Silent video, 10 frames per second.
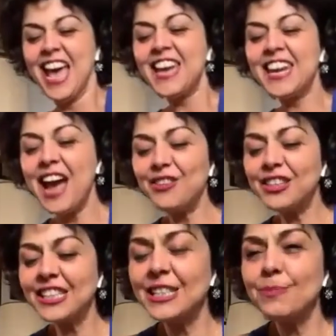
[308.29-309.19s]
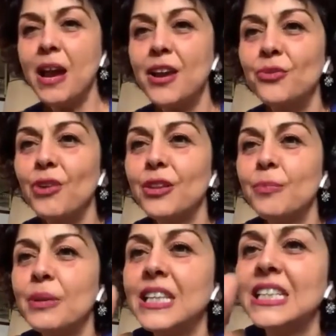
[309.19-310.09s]
Now, this is my own rather
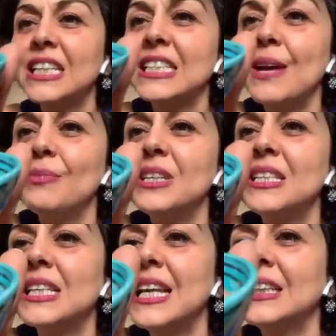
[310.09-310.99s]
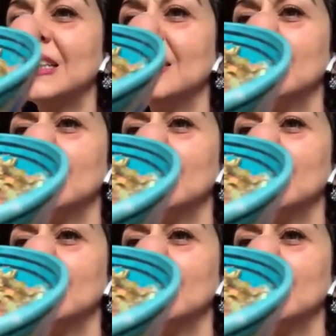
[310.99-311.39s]
pathetic attempt. These are lentils.